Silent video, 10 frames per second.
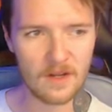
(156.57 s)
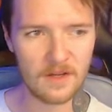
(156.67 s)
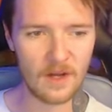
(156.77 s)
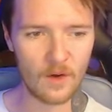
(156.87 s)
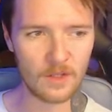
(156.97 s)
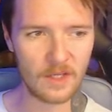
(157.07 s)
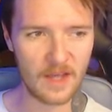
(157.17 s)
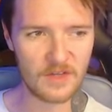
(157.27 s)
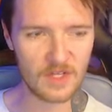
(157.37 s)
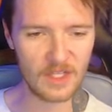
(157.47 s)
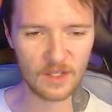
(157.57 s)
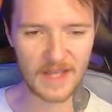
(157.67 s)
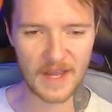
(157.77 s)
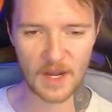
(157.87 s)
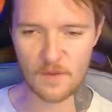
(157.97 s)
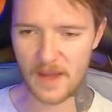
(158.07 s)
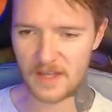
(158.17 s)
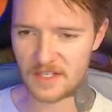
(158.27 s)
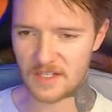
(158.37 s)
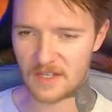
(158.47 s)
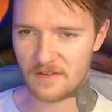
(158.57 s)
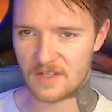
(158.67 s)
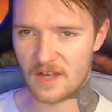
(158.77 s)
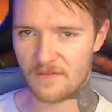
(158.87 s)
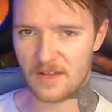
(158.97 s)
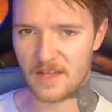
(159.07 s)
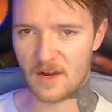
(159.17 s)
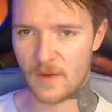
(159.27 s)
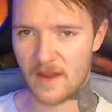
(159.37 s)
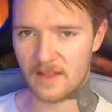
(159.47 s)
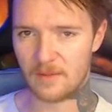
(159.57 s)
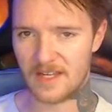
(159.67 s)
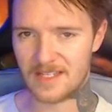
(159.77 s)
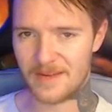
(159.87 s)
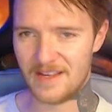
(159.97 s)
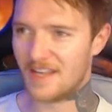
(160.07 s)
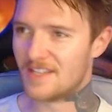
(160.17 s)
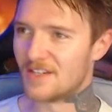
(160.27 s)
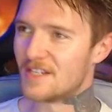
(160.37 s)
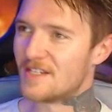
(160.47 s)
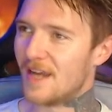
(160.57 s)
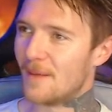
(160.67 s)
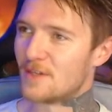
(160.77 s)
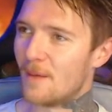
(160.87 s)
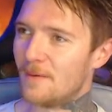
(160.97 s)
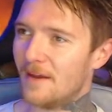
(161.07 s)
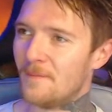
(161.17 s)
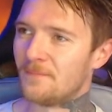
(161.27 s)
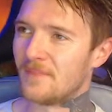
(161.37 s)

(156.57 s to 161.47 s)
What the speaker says: you know all the extra little Lego pieces and stuff like that around the place, I mean, you can sort of see up the top here.